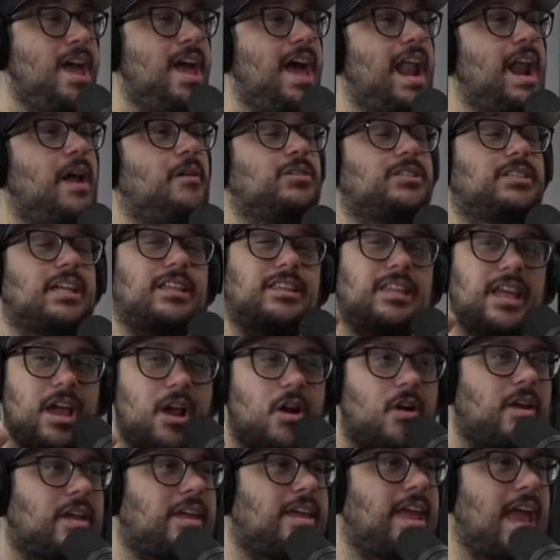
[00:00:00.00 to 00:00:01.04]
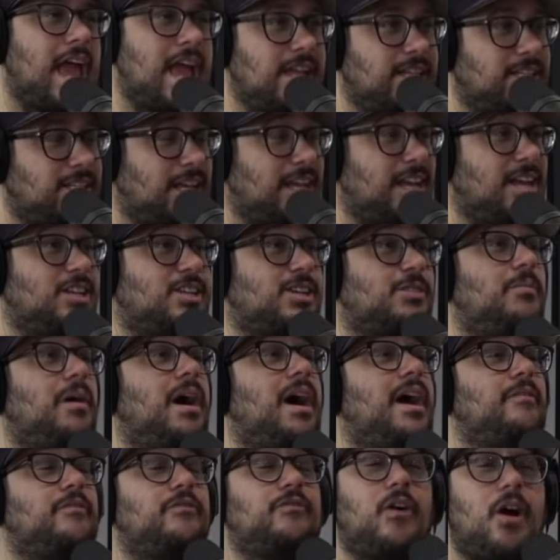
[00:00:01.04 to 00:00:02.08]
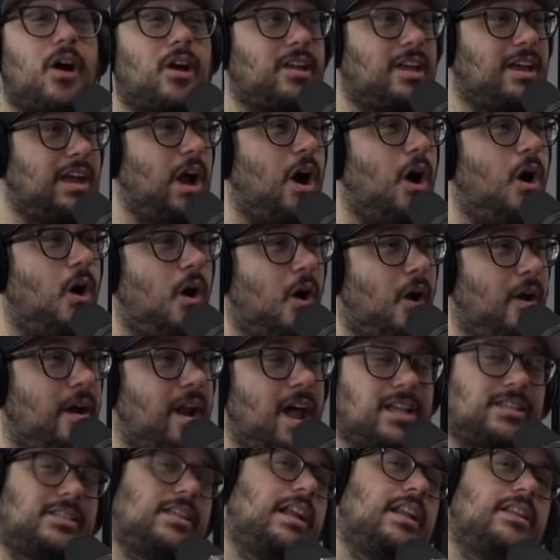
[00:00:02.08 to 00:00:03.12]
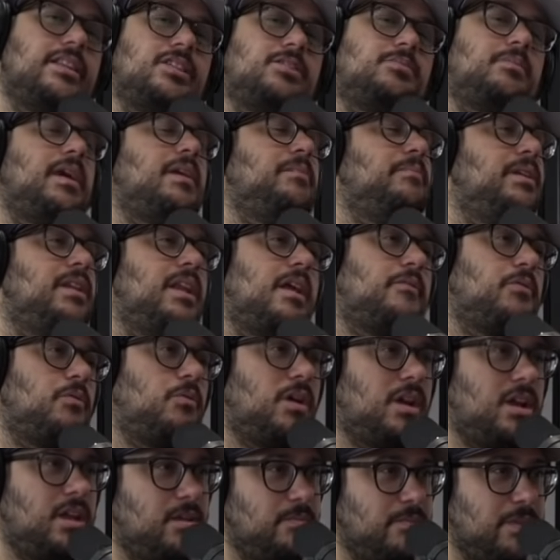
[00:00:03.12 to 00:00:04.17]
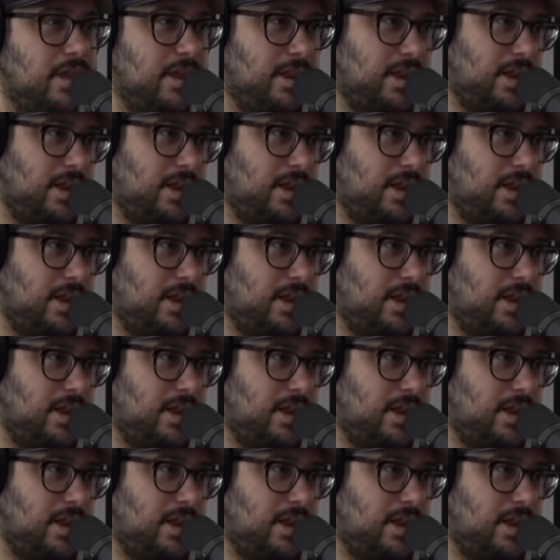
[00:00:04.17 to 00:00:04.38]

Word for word: And I was like, they are gazing into my fucking heart. I said, this made me never want to eat meat